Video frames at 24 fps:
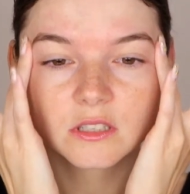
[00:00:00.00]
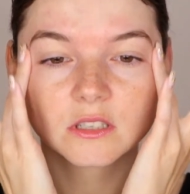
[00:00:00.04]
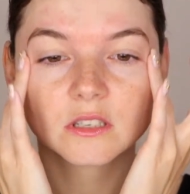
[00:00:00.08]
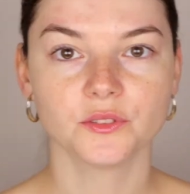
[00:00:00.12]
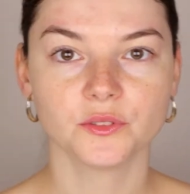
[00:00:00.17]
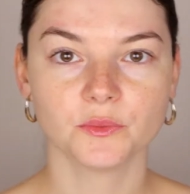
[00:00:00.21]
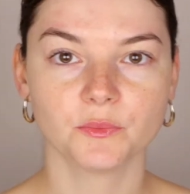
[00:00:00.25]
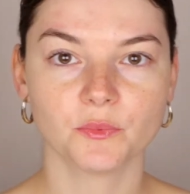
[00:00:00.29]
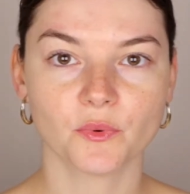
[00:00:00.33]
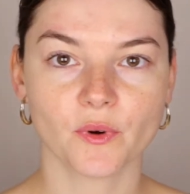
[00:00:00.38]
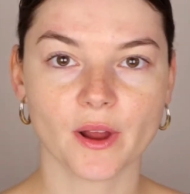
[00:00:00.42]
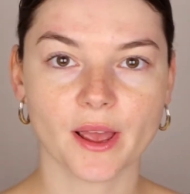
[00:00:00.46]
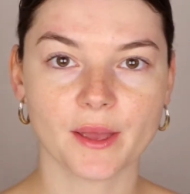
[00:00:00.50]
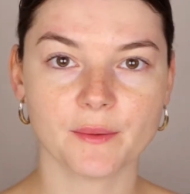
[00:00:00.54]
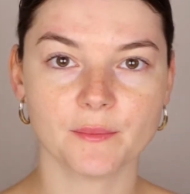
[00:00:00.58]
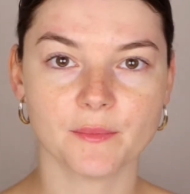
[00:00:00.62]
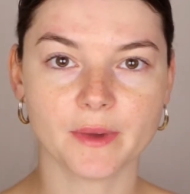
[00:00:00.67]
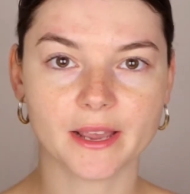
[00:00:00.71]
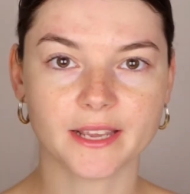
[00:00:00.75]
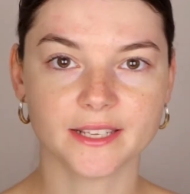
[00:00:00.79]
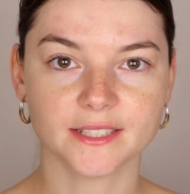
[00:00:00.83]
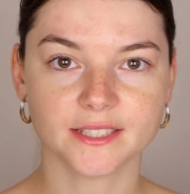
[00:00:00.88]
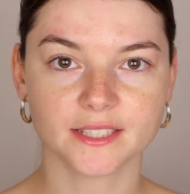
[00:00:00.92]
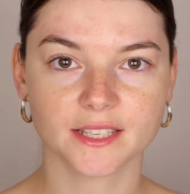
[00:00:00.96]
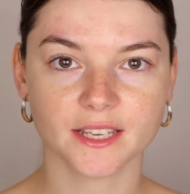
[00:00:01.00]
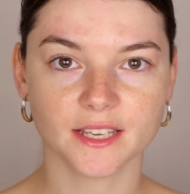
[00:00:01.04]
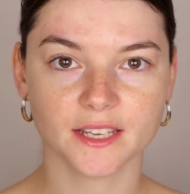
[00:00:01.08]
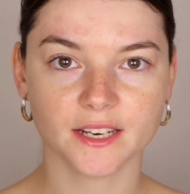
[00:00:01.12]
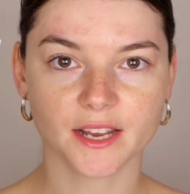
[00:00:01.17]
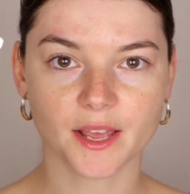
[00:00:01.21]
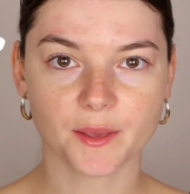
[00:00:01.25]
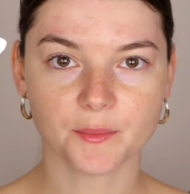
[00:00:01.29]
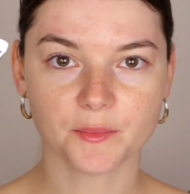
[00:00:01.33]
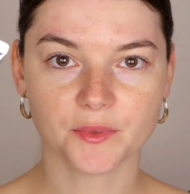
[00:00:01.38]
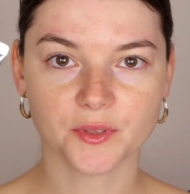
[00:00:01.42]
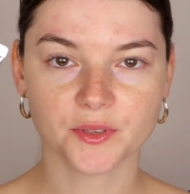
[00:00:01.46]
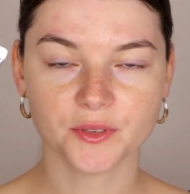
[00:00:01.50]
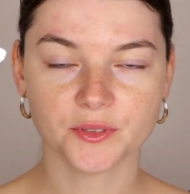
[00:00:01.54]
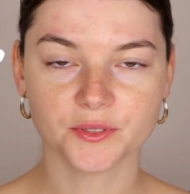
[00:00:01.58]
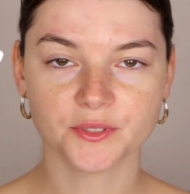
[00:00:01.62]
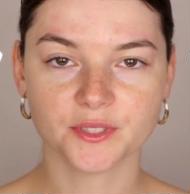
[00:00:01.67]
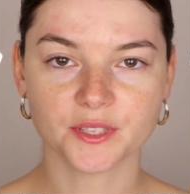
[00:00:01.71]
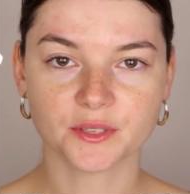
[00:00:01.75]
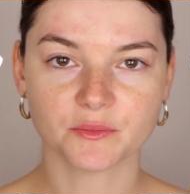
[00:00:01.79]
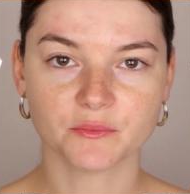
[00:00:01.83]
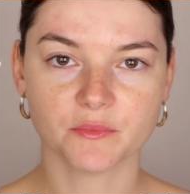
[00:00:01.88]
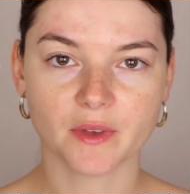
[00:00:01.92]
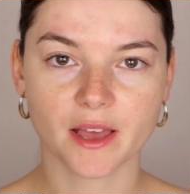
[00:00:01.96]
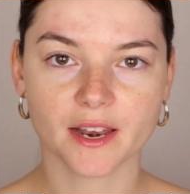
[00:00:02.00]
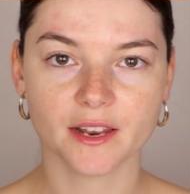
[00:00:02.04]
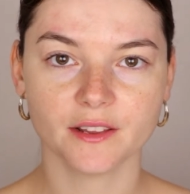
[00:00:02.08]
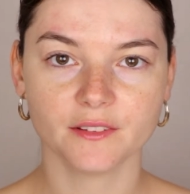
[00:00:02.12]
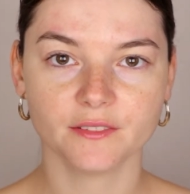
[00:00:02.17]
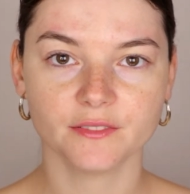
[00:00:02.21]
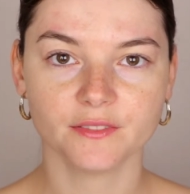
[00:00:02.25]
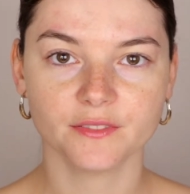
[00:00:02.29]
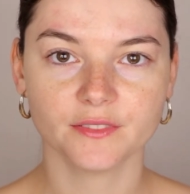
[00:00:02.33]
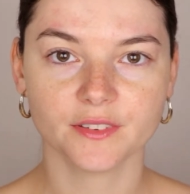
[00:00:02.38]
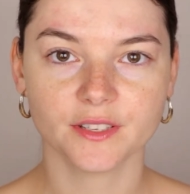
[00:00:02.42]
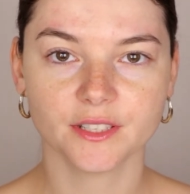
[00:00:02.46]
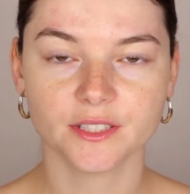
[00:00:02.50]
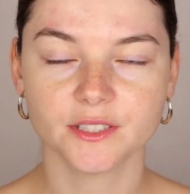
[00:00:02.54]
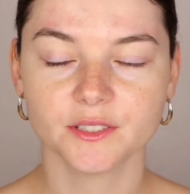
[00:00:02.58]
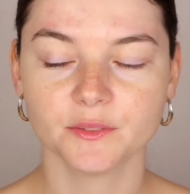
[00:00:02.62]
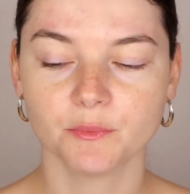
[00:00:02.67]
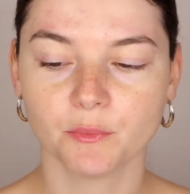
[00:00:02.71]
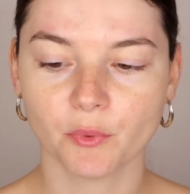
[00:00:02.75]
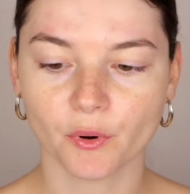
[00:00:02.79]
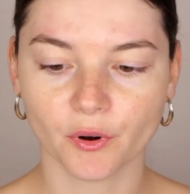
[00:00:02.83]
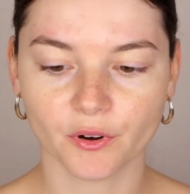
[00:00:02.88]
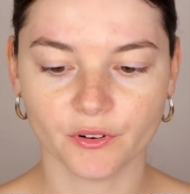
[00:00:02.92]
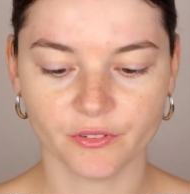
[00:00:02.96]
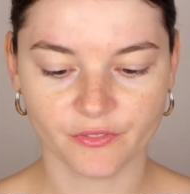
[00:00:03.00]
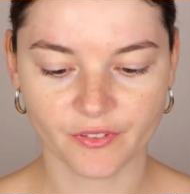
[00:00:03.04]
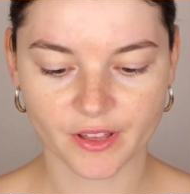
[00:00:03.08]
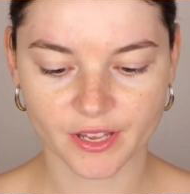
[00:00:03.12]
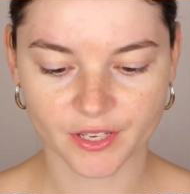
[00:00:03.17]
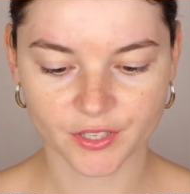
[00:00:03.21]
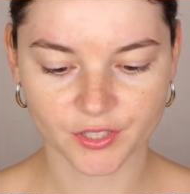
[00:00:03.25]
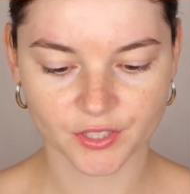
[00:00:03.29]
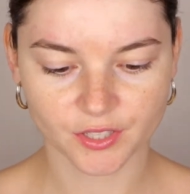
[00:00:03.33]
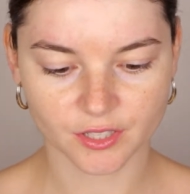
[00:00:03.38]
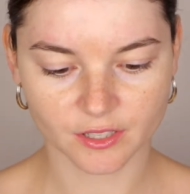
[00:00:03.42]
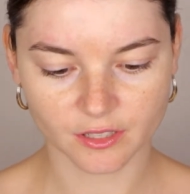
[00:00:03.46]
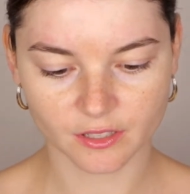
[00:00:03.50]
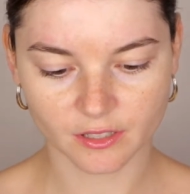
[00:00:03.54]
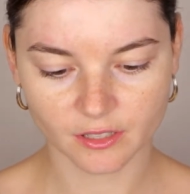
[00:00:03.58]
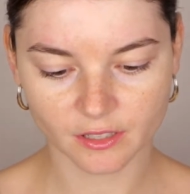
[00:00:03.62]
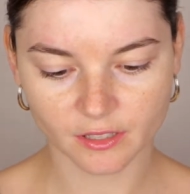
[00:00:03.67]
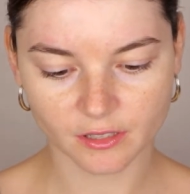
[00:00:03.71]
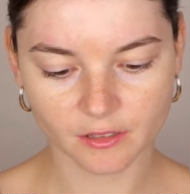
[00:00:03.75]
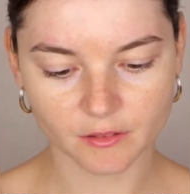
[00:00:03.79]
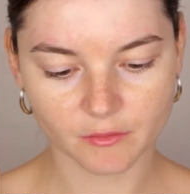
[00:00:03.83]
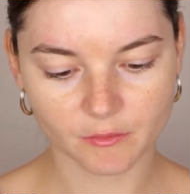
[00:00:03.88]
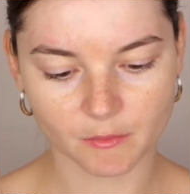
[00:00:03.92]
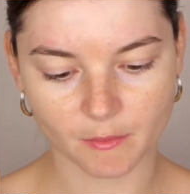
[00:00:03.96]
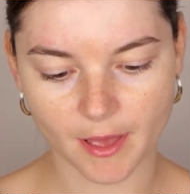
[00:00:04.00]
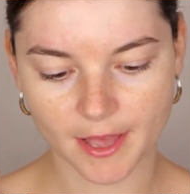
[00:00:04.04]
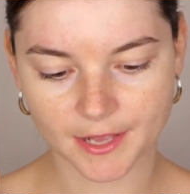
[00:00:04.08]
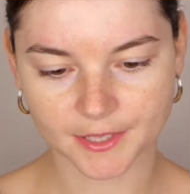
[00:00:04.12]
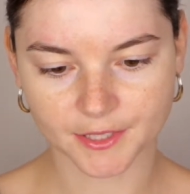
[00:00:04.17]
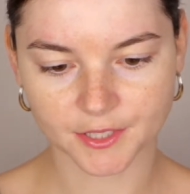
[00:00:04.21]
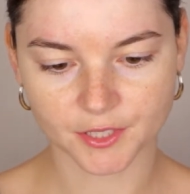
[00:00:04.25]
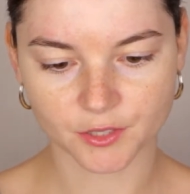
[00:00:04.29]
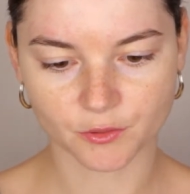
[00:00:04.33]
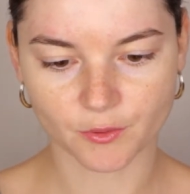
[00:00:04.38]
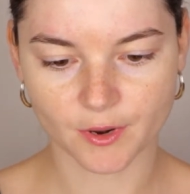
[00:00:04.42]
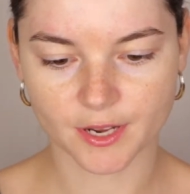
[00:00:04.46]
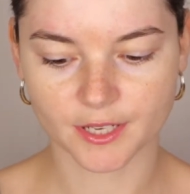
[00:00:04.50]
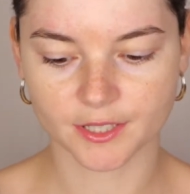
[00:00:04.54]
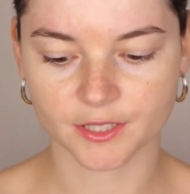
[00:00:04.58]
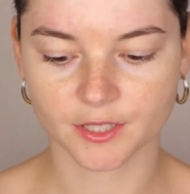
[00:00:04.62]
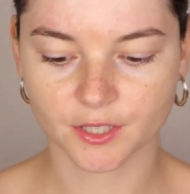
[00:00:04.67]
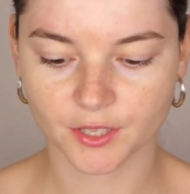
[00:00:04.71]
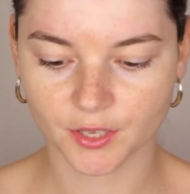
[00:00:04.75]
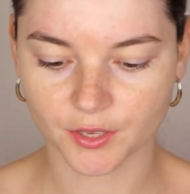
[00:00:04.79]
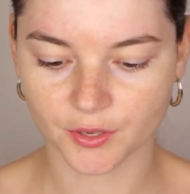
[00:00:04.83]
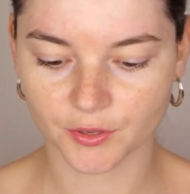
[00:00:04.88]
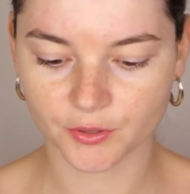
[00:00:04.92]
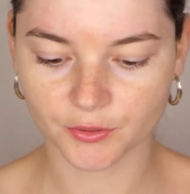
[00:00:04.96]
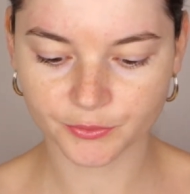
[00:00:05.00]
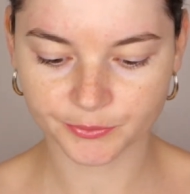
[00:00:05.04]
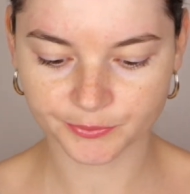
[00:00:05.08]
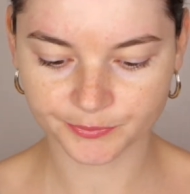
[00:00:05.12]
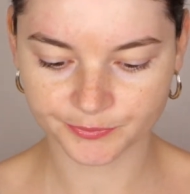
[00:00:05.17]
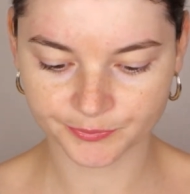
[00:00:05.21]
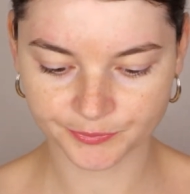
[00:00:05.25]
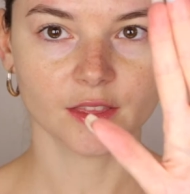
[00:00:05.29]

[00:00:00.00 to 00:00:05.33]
To prime my skin, I'm using Benefit Professional Matte Rescue.